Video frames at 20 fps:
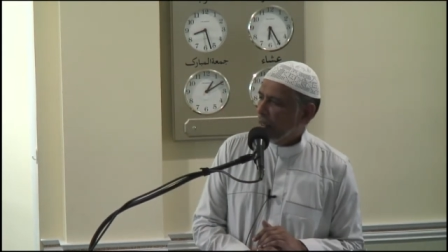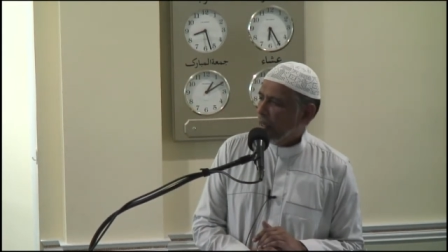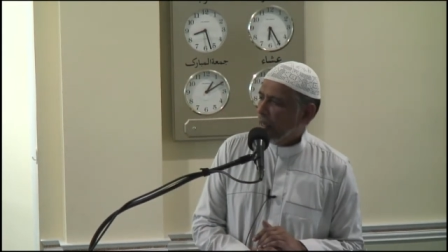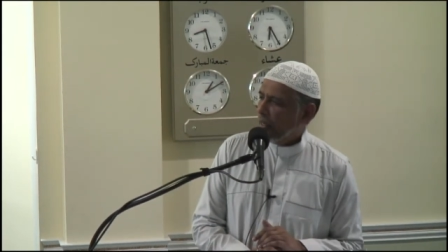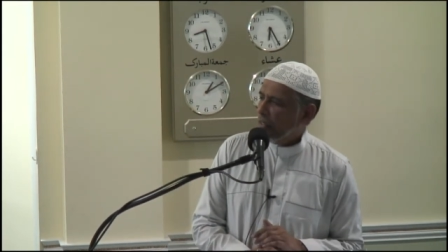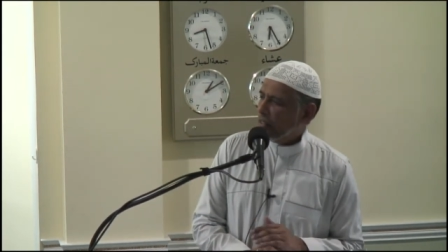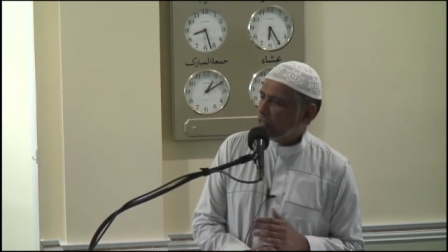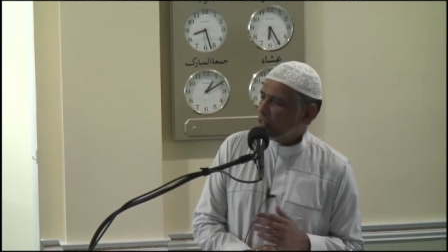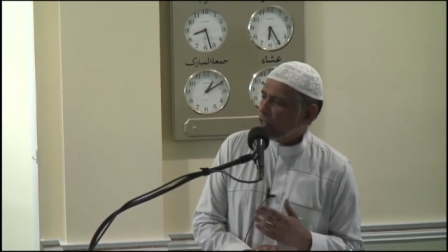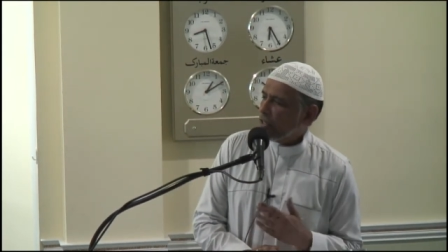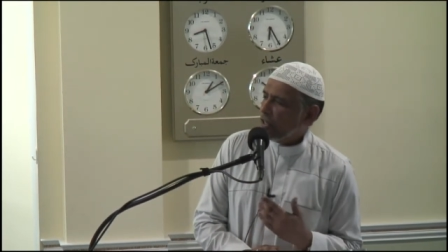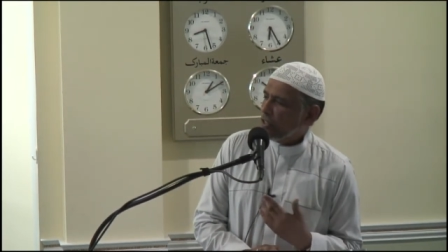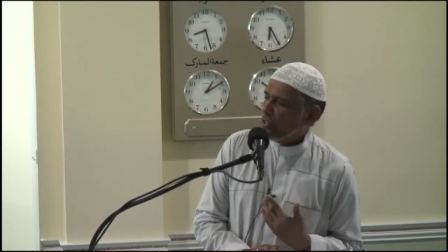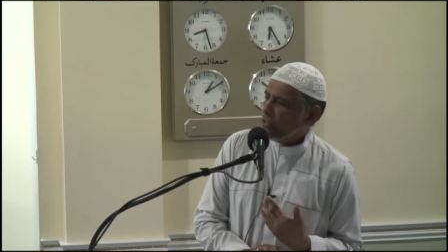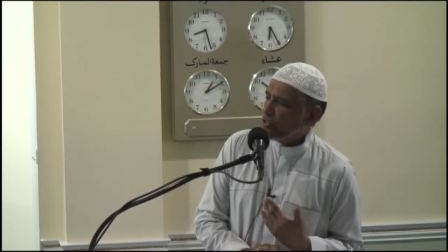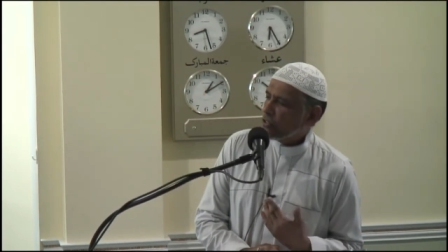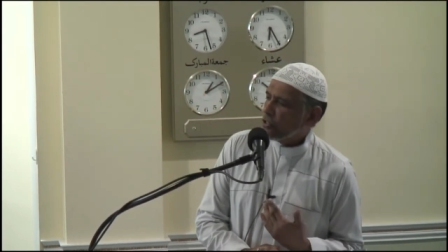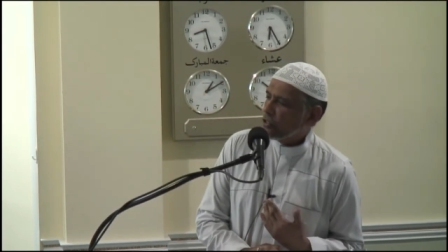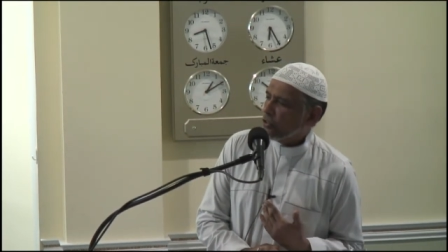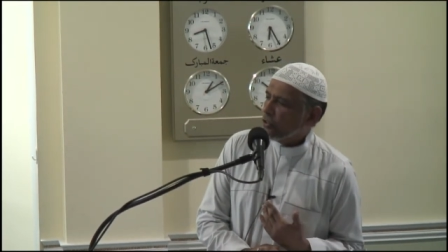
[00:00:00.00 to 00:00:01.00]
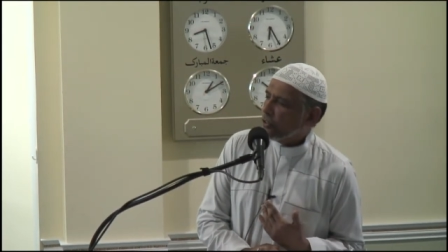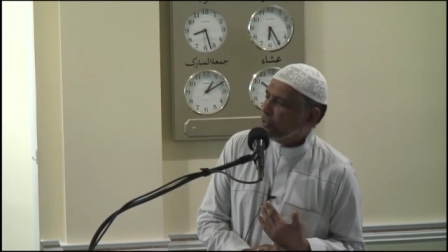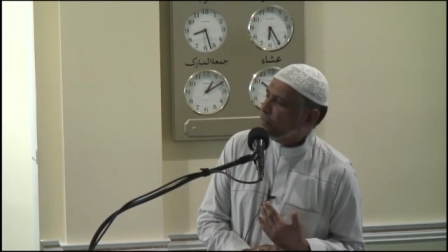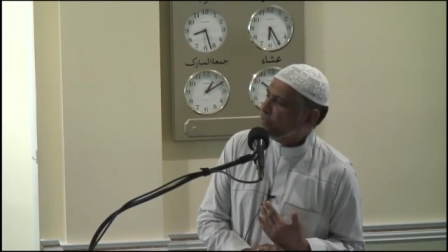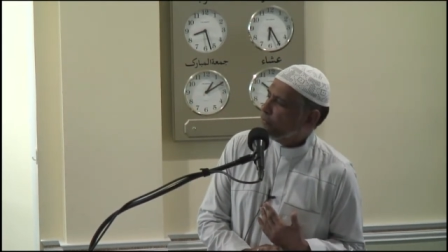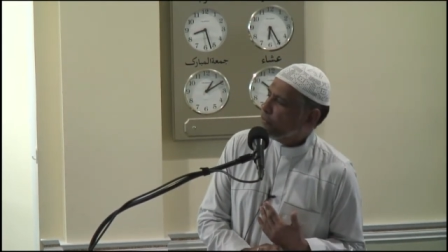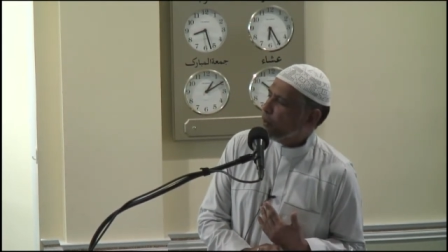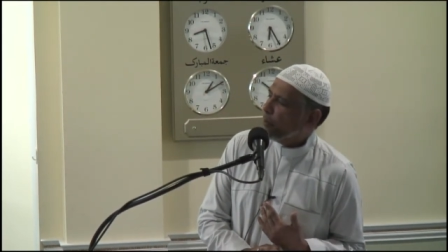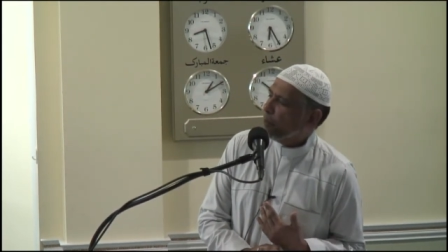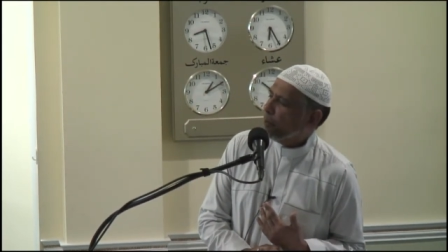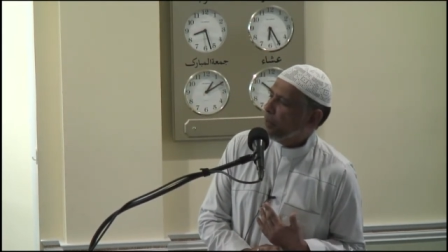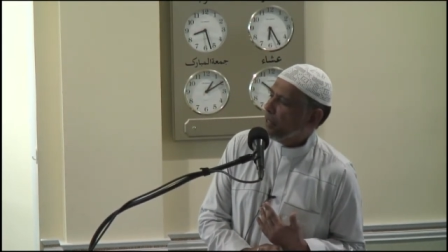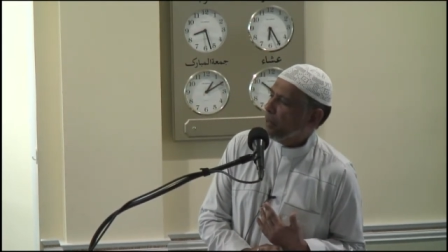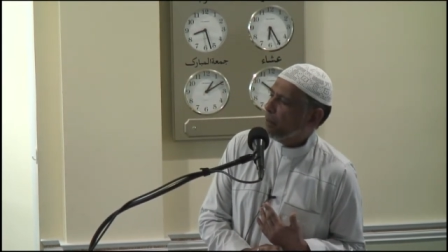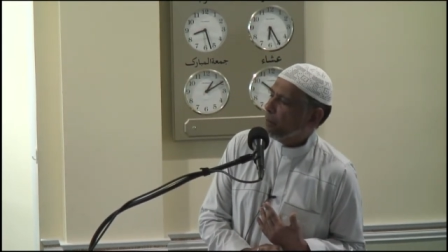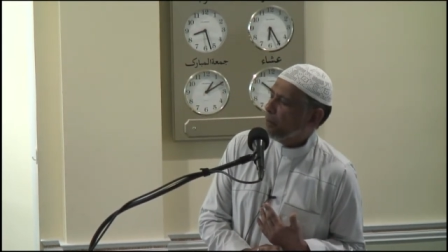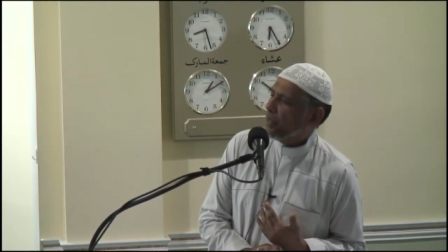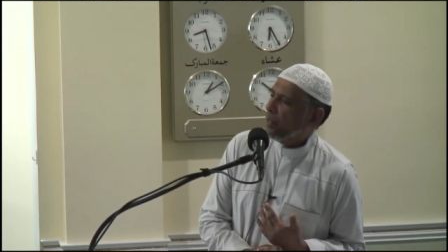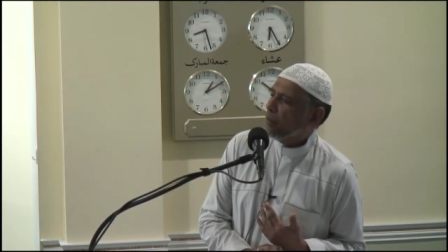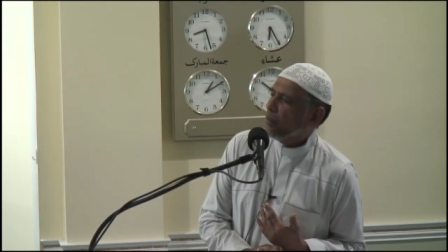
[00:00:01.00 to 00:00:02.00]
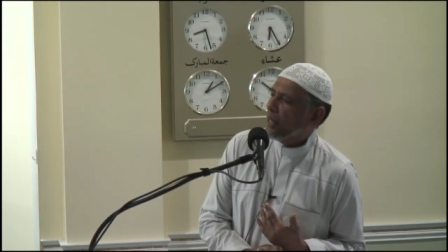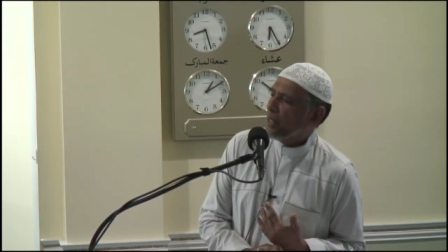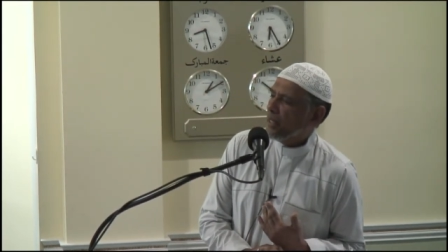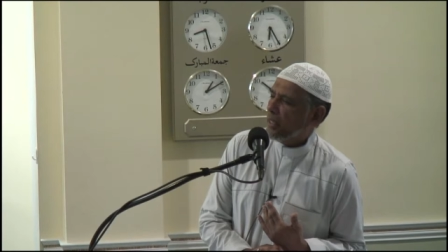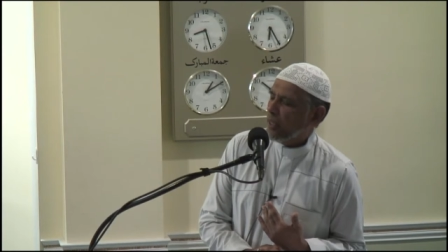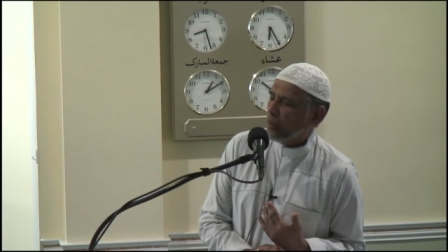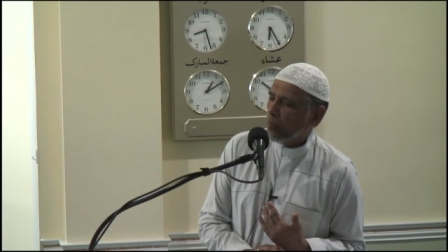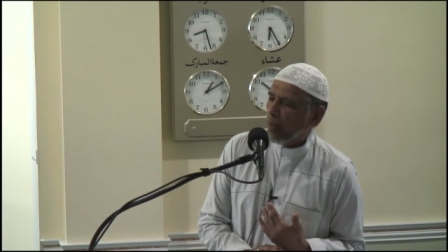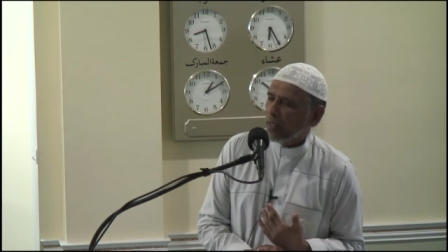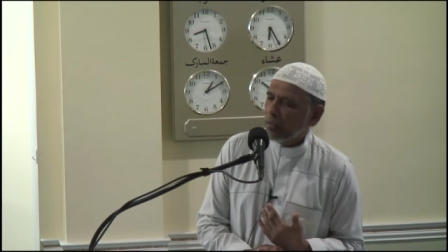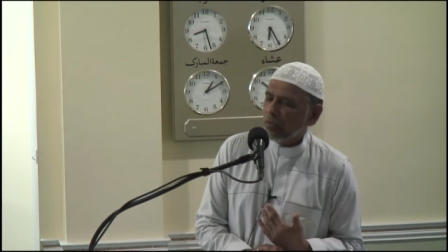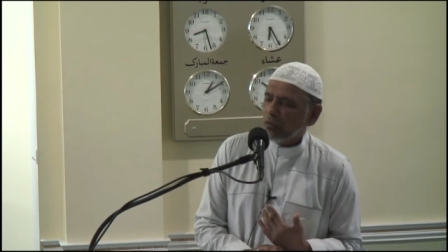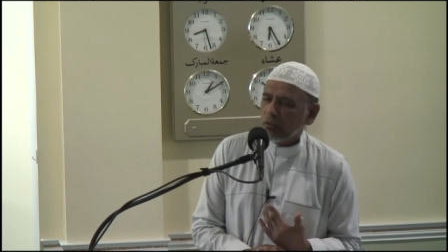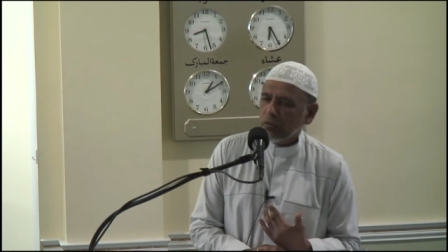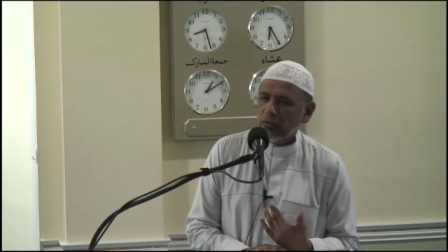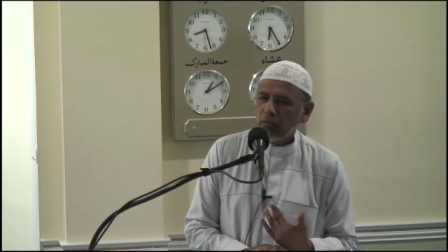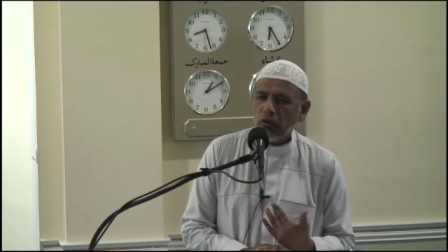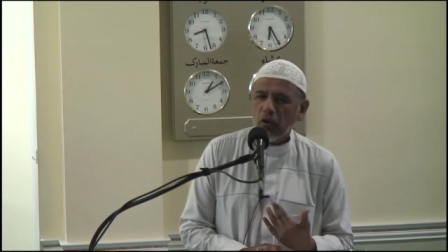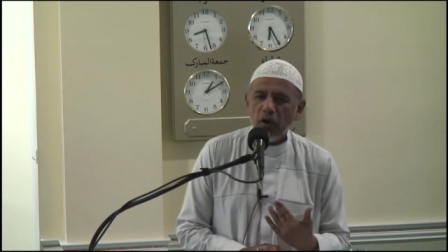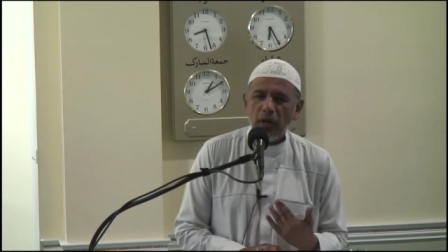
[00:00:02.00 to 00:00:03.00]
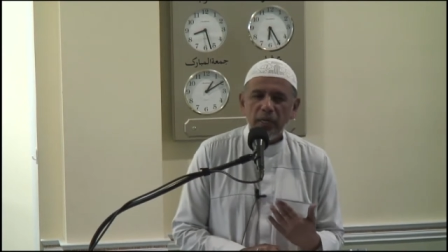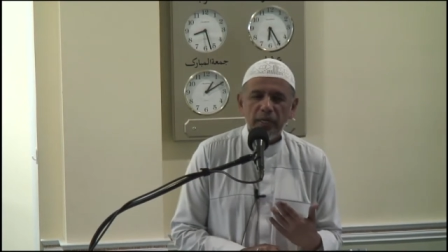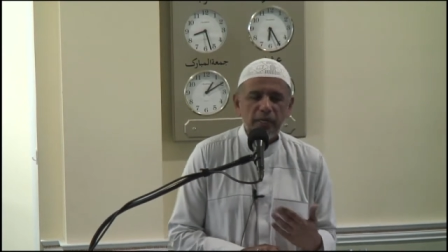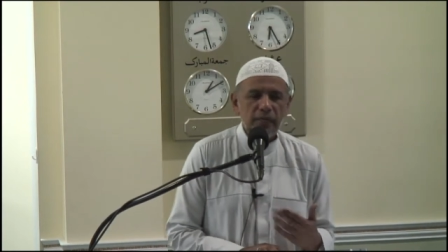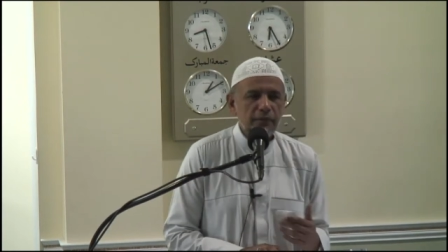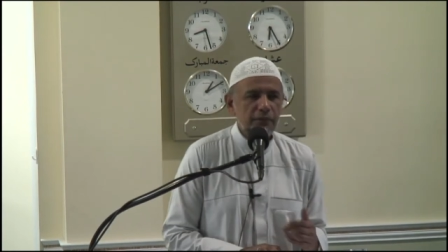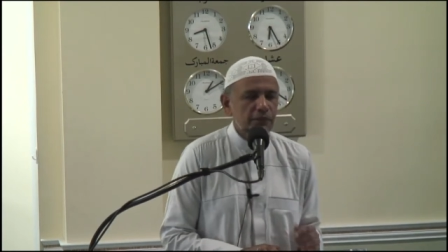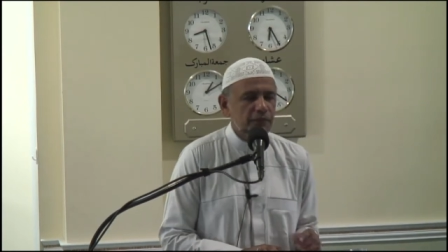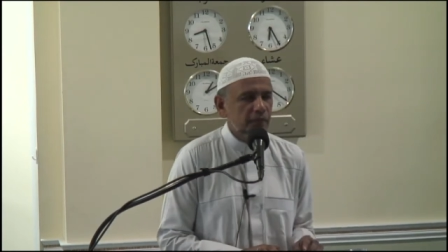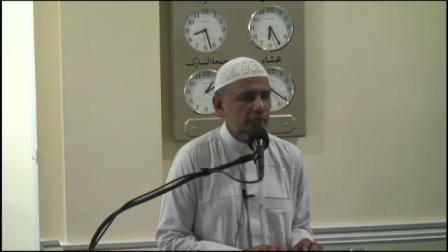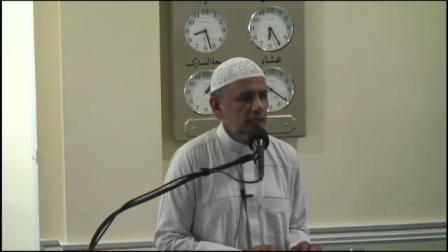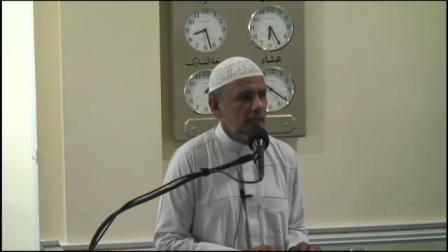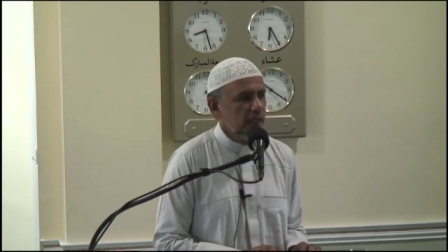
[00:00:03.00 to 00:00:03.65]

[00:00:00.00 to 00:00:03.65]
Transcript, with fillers: and his concern for people when he went to Taif.